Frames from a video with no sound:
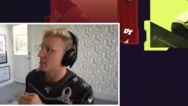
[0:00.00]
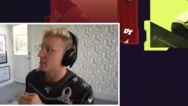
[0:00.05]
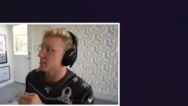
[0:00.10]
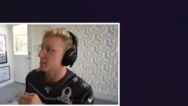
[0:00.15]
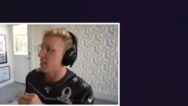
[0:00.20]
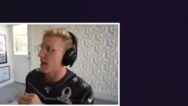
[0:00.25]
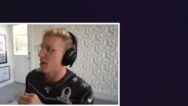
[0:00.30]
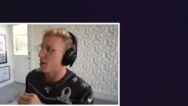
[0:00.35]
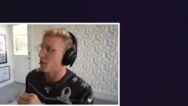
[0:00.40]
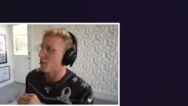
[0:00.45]

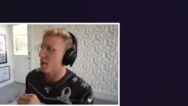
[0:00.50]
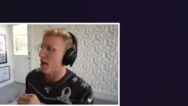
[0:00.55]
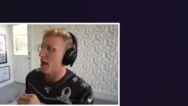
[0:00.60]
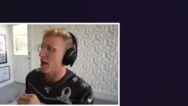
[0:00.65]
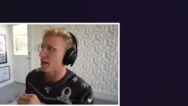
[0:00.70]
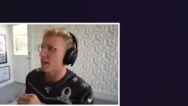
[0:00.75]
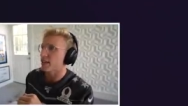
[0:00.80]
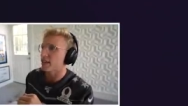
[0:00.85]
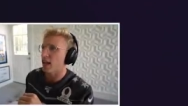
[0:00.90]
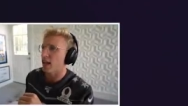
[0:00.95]

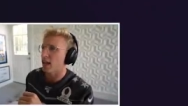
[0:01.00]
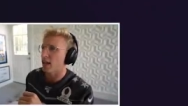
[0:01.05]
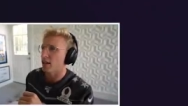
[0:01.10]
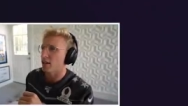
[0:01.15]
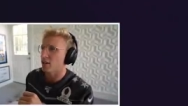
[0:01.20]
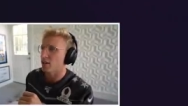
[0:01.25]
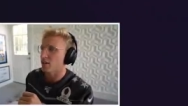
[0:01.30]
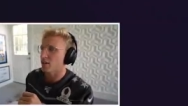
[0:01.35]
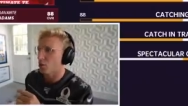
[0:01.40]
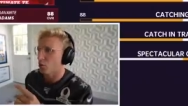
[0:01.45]
Slot-O-Matic
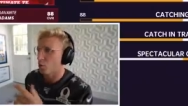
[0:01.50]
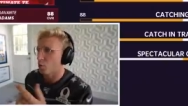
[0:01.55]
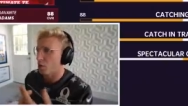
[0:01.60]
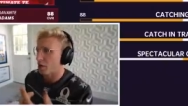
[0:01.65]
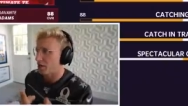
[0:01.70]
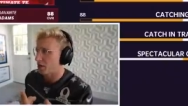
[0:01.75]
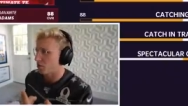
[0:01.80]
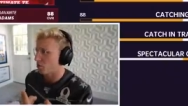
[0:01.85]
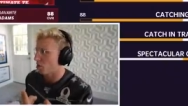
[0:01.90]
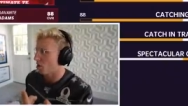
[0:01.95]
and the
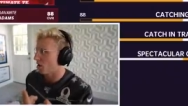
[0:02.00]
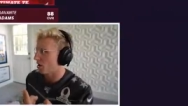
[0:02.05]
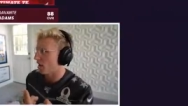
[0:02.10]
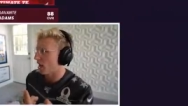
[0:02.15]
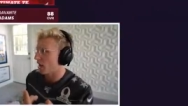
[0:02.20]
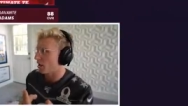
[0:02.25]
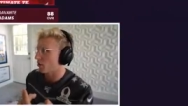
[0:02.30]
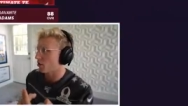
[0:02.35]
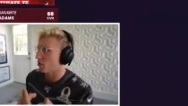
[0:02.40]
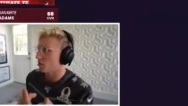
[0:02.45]
Wind one.
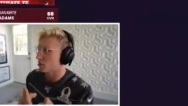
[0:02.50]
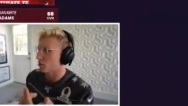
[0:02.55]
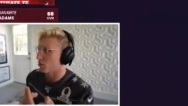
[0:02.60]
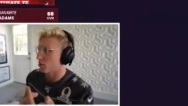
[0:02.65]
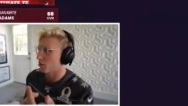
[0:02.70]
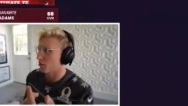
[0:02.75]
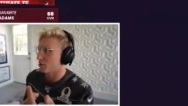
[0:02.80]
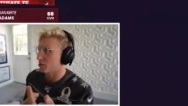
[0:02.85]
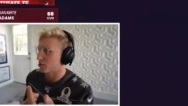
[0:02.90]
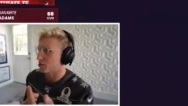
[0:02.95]
I don't know what the
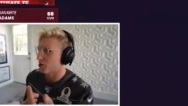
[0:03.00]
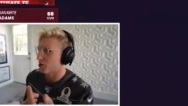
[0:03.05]
Wind one's